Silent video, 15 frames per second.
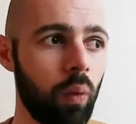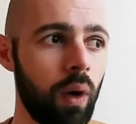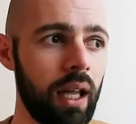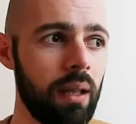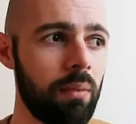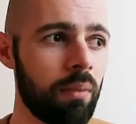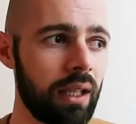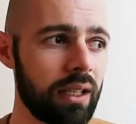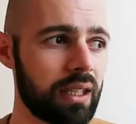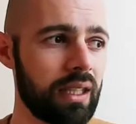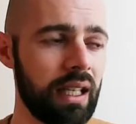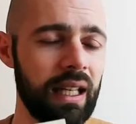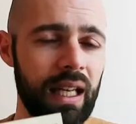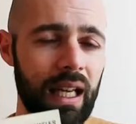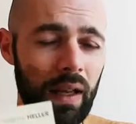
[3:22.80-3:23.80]
way he must
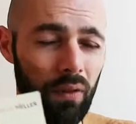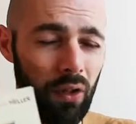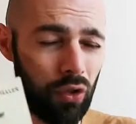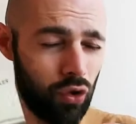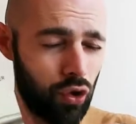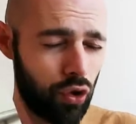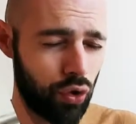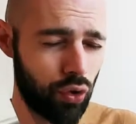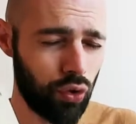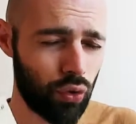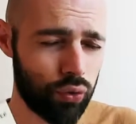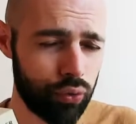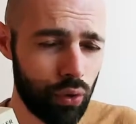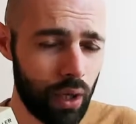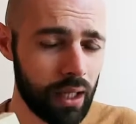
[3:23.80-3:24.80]
have
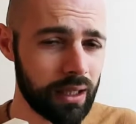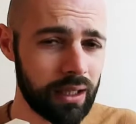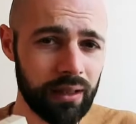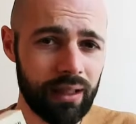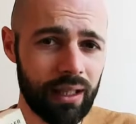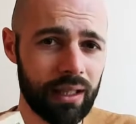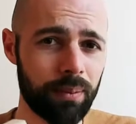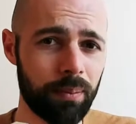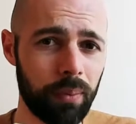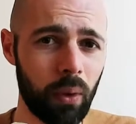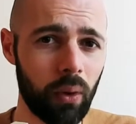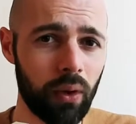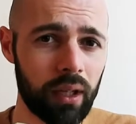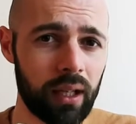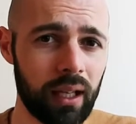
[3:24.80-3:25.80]
constructed this
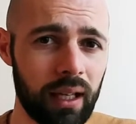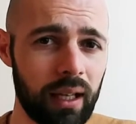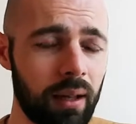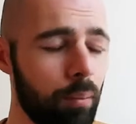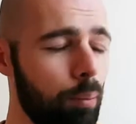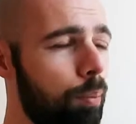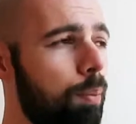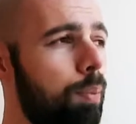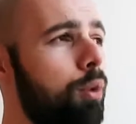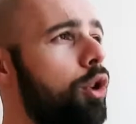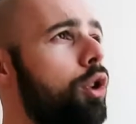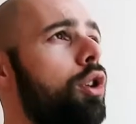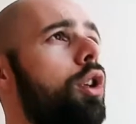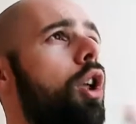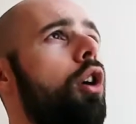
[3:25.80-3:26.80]
book
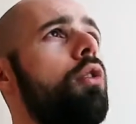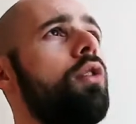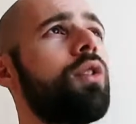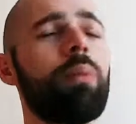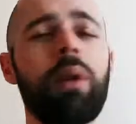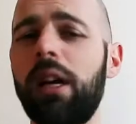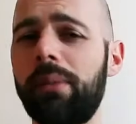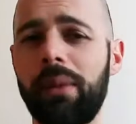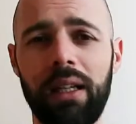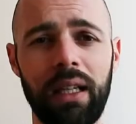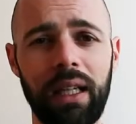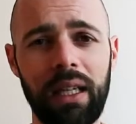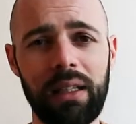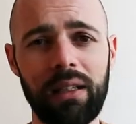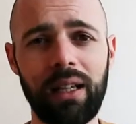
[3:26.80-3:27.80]
blows my
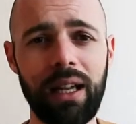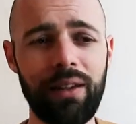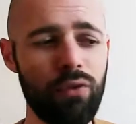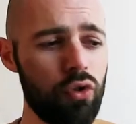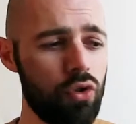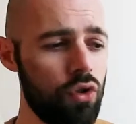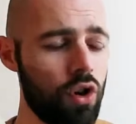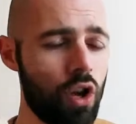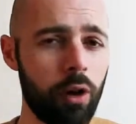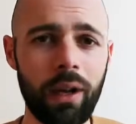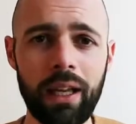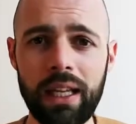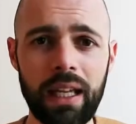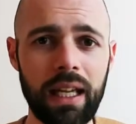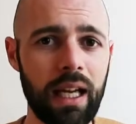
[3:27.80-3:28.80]
mind. I have no
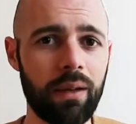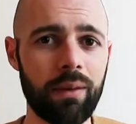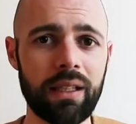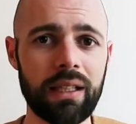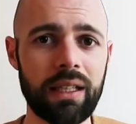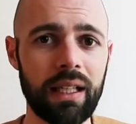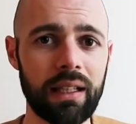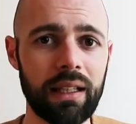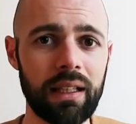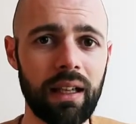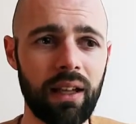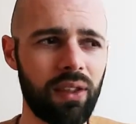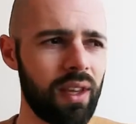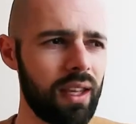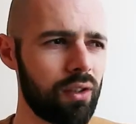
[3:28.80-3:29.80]
idea how he's done it.
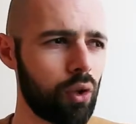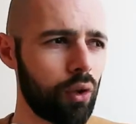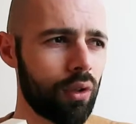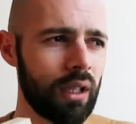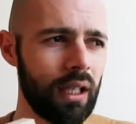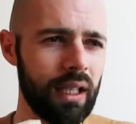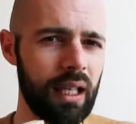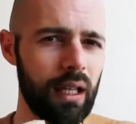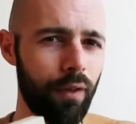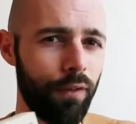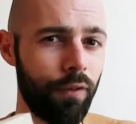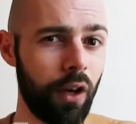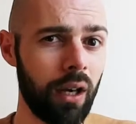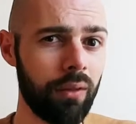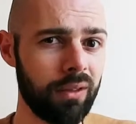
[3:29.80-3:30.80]
I think he took either
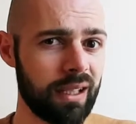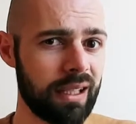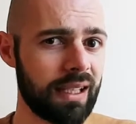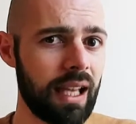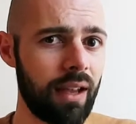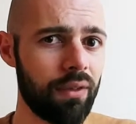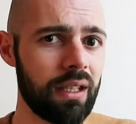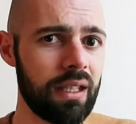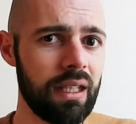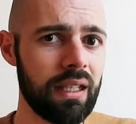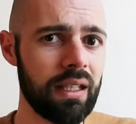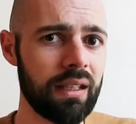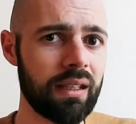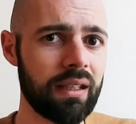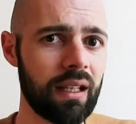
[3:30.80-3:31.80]
5 or 7
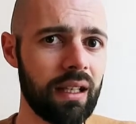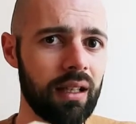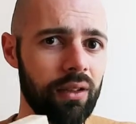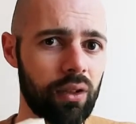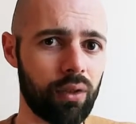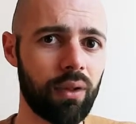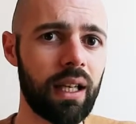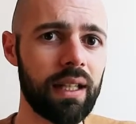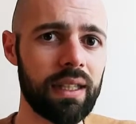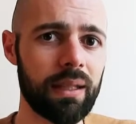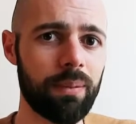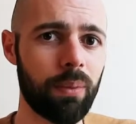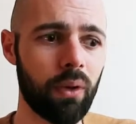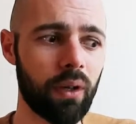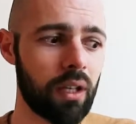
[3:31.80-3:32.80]
years to write this
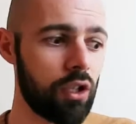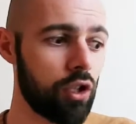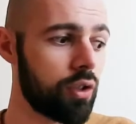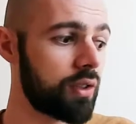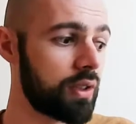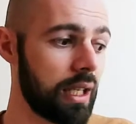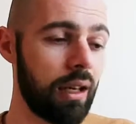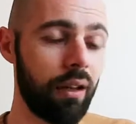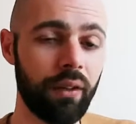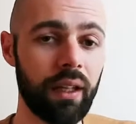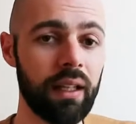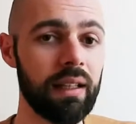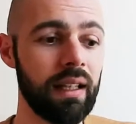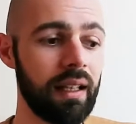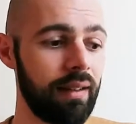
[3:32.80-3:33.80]
book, and you could tell
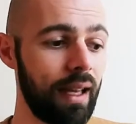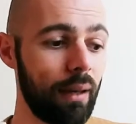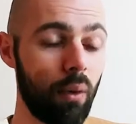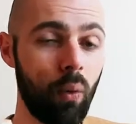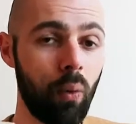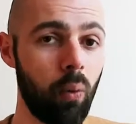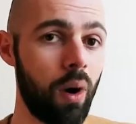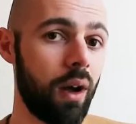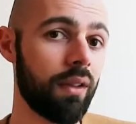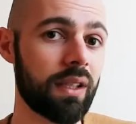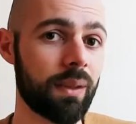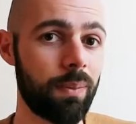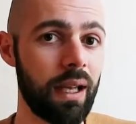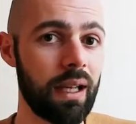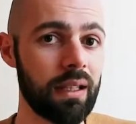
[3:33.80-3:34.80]
that they were well
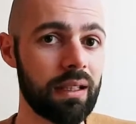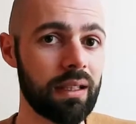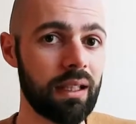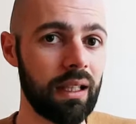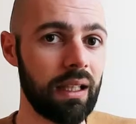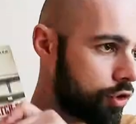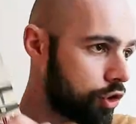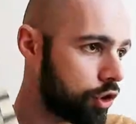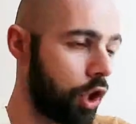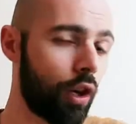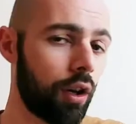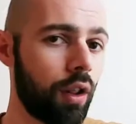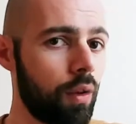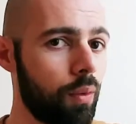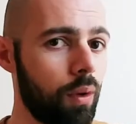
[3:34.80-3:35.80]
spent.
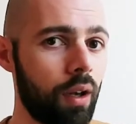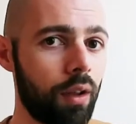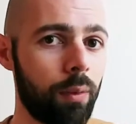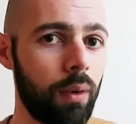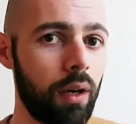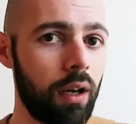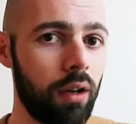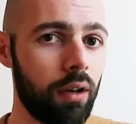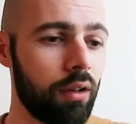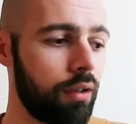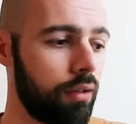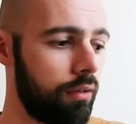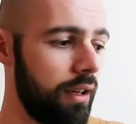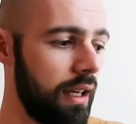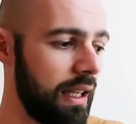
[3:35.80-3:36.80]
Totally worthwhile
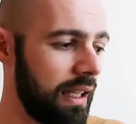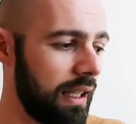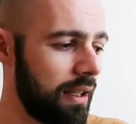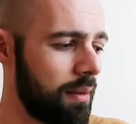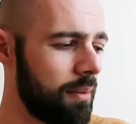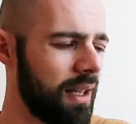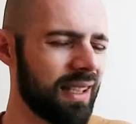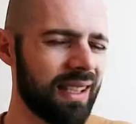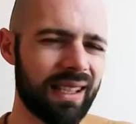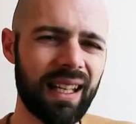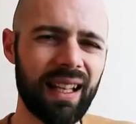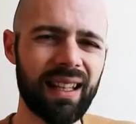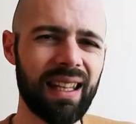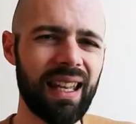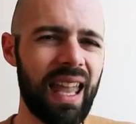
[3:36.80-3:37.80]
reading. Am I
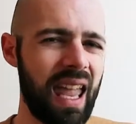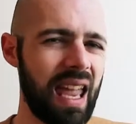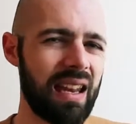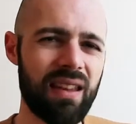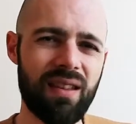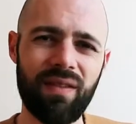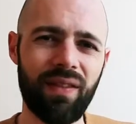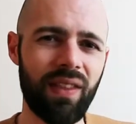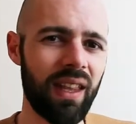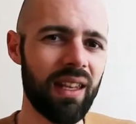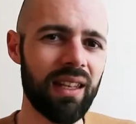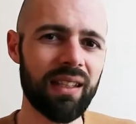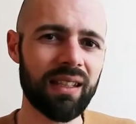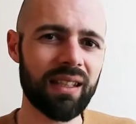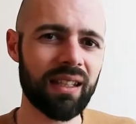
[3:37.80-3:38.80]
selling any of
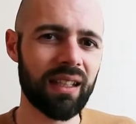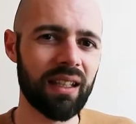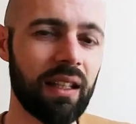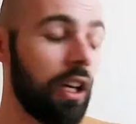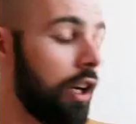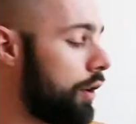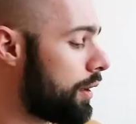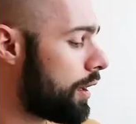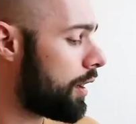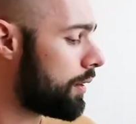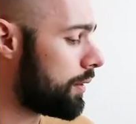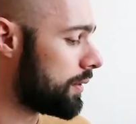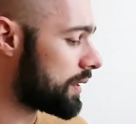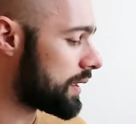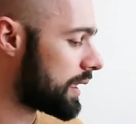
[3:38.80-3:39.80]
these? Who
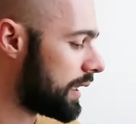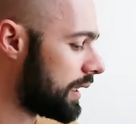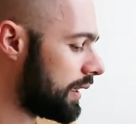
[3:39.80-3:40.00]
knows?